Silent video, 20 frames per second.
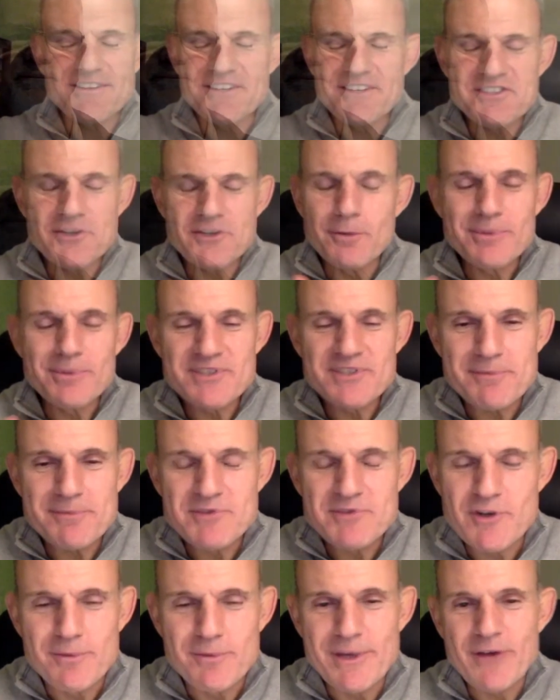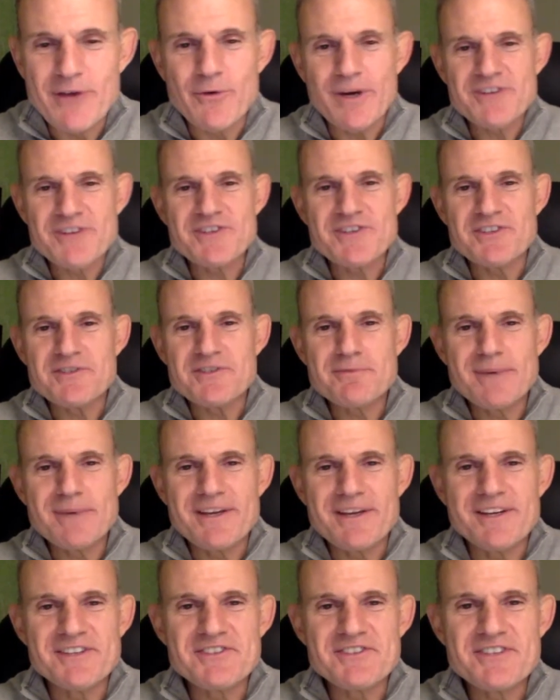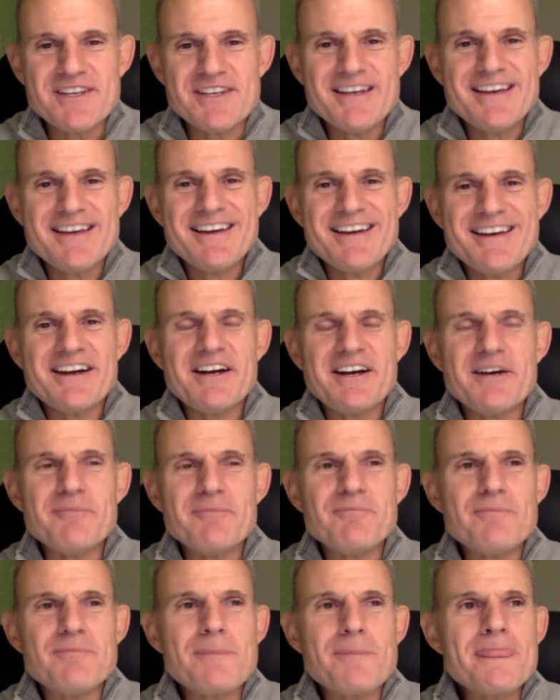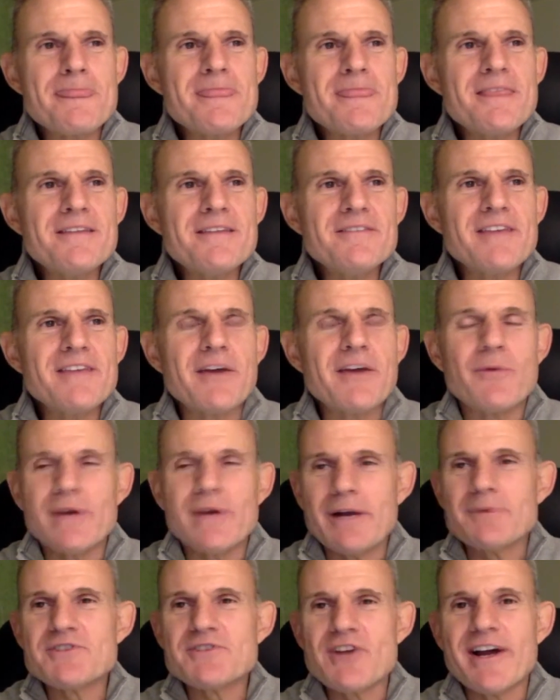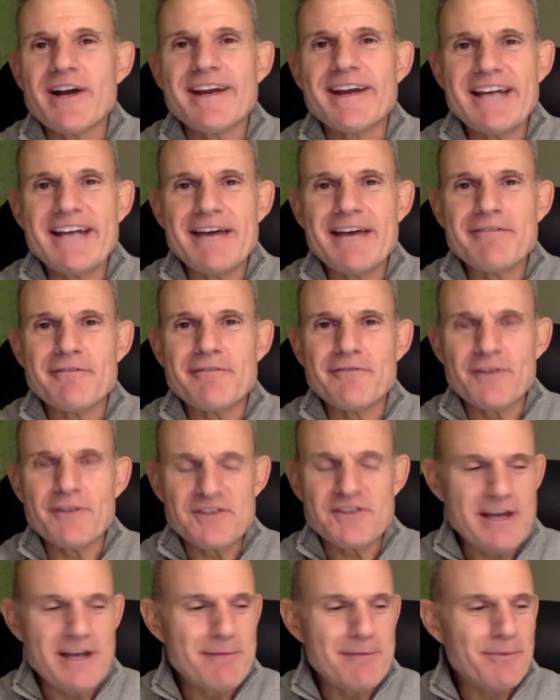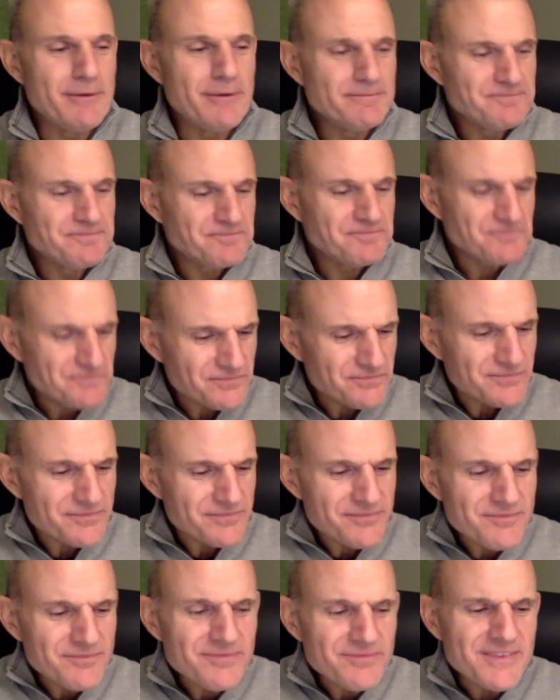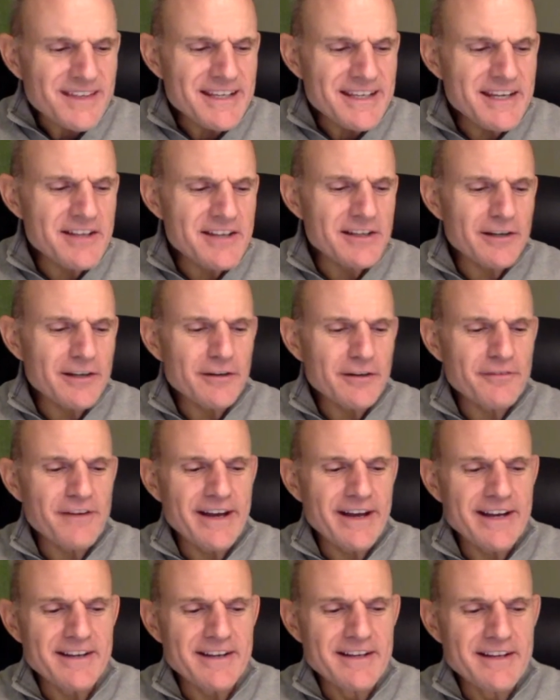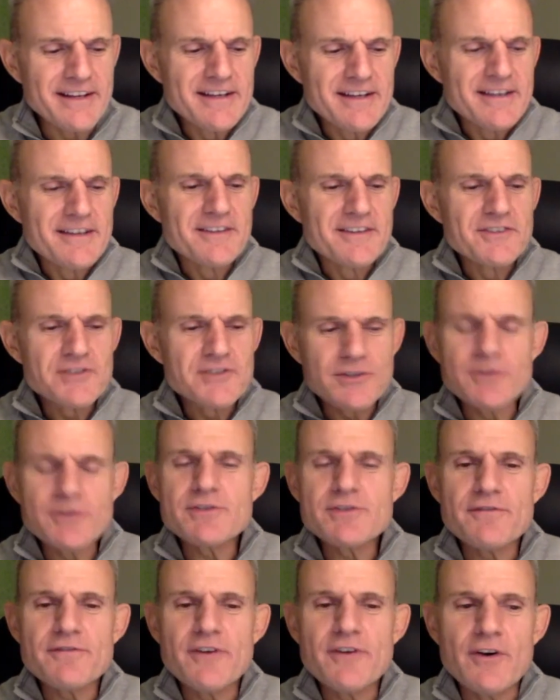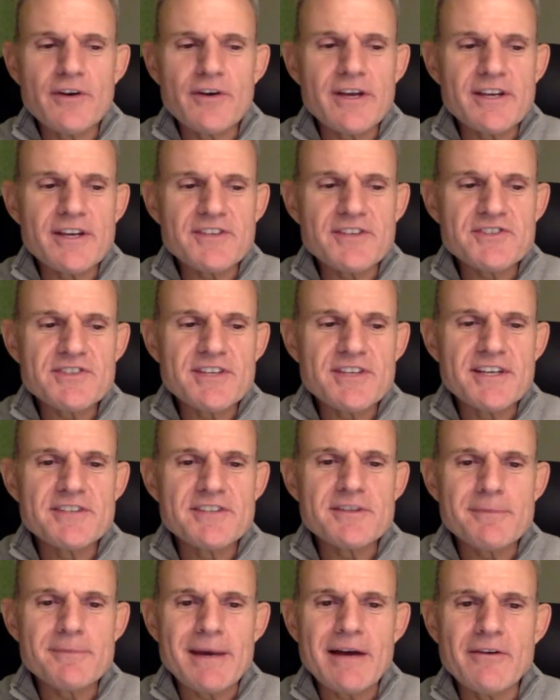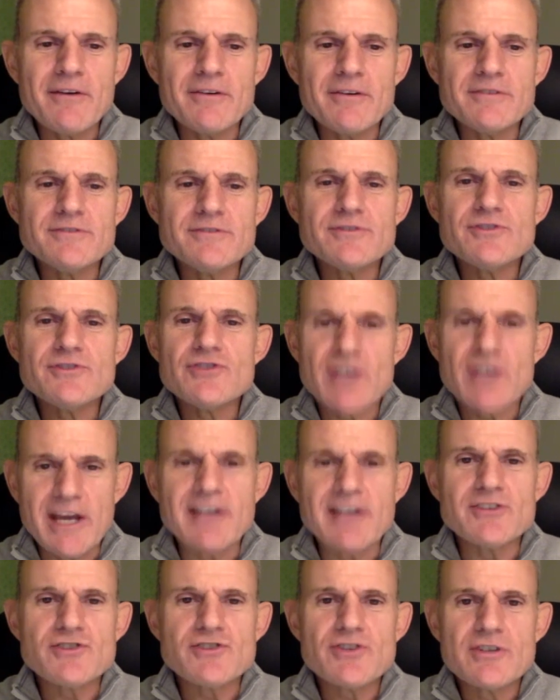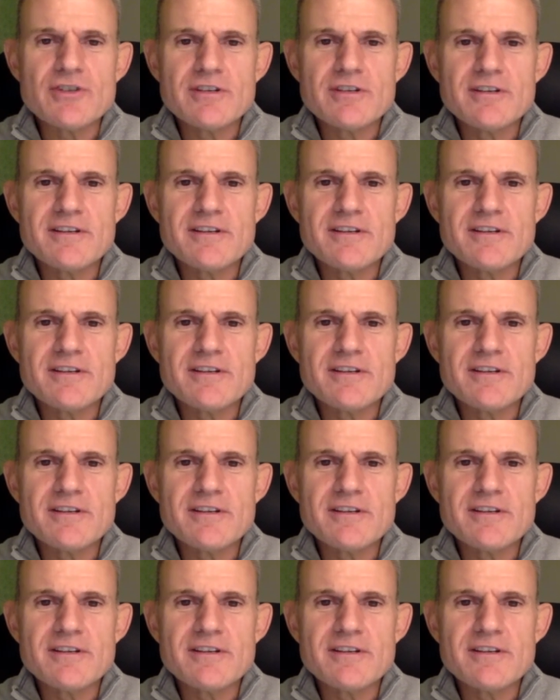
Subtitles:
This opens up so many questions because, like when I was talking to Evan, for example, he clarified solution focus is about change.